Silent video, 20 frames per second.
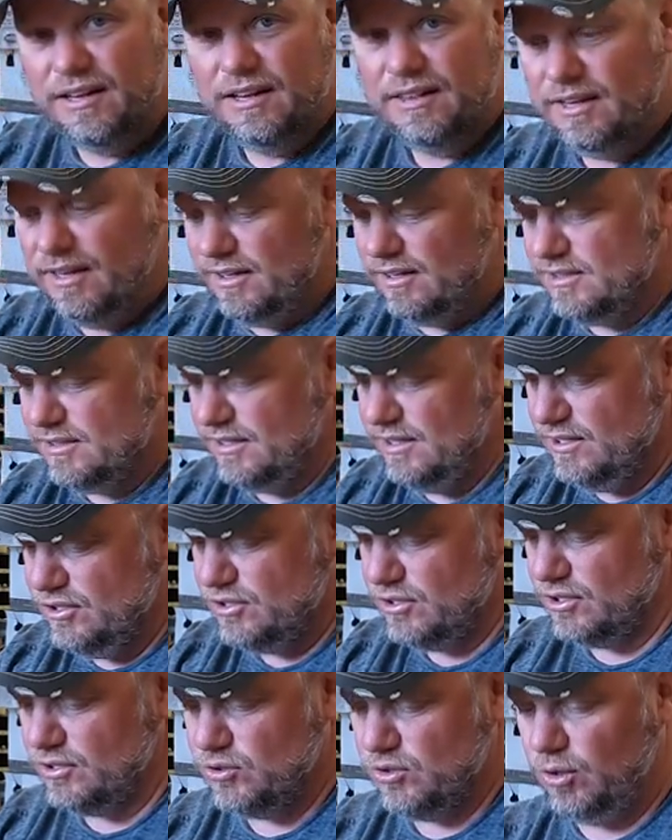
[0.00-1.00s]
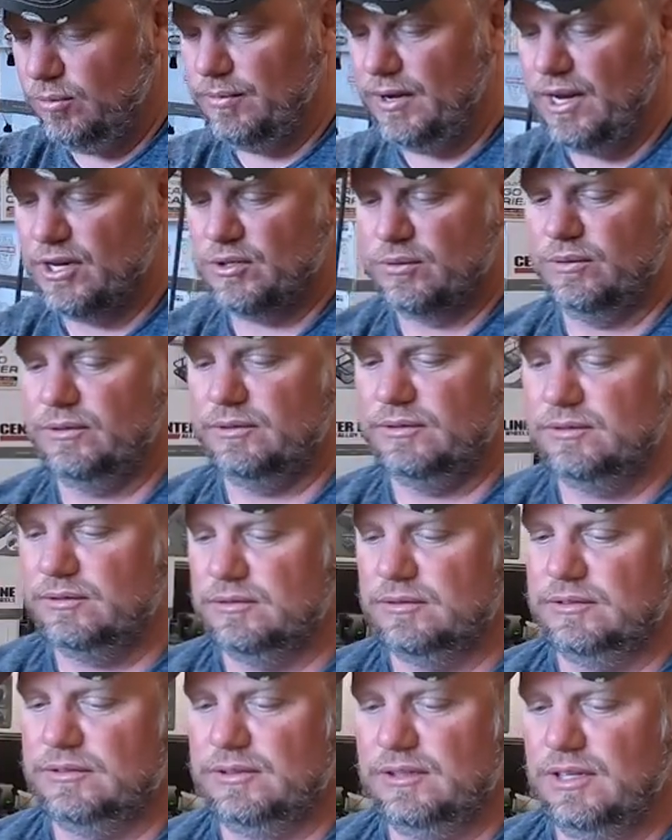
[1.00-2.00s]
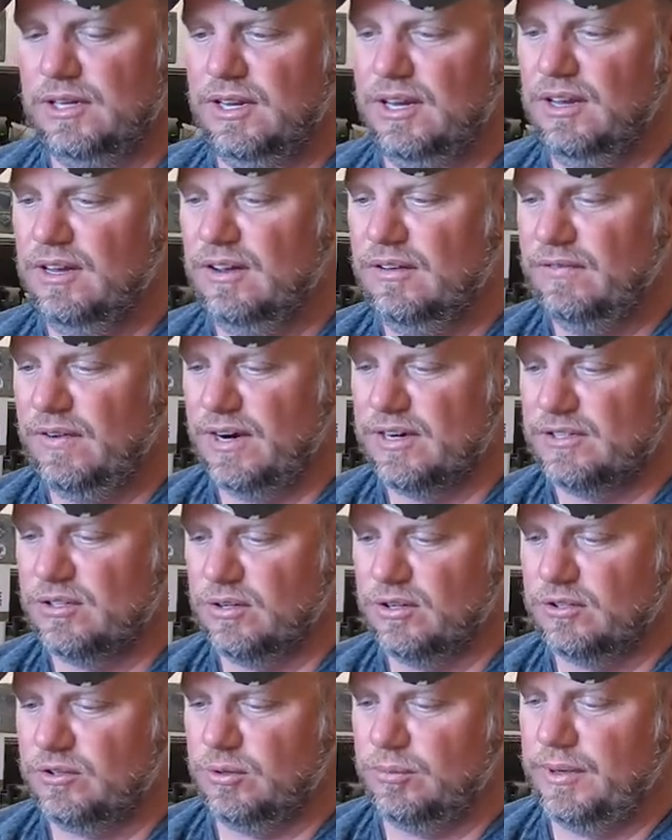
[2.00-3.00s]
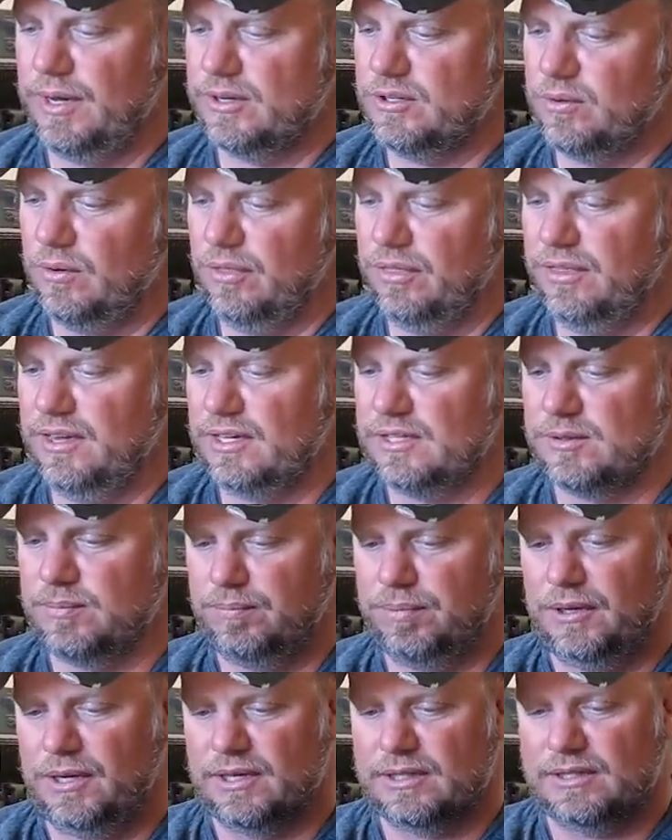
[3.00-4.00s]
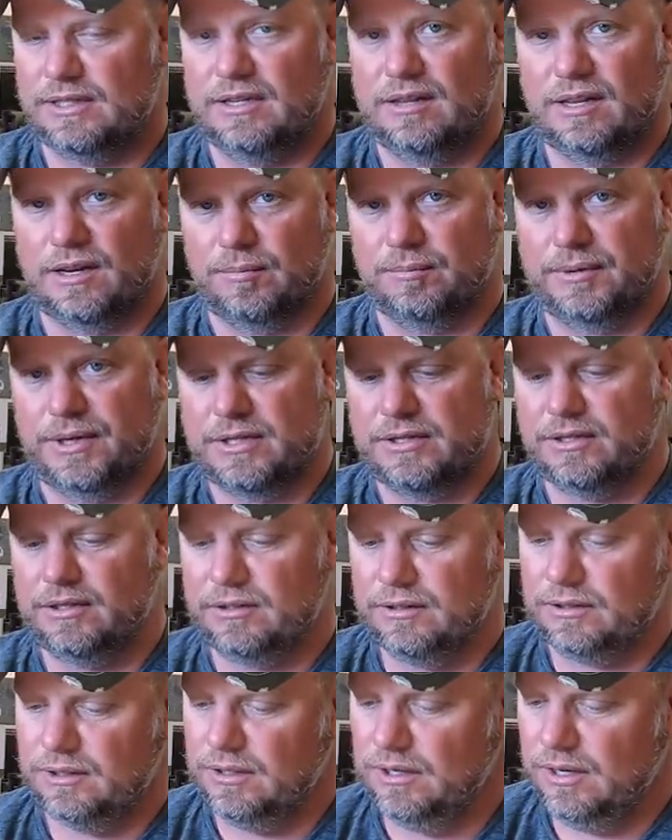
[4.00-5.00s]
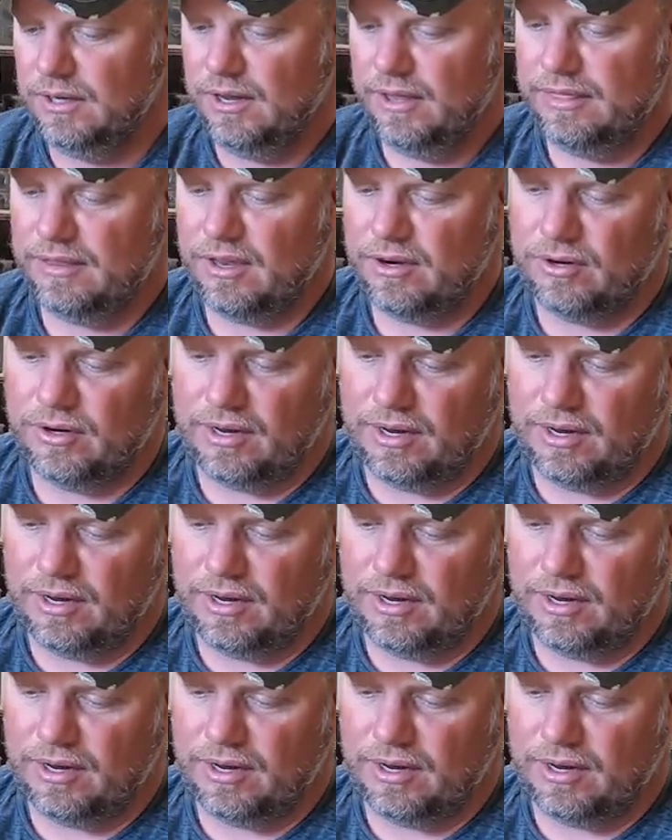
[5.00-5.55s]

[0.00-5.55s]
this is your control module. Firestone control module, this plugs into the compressor. Then you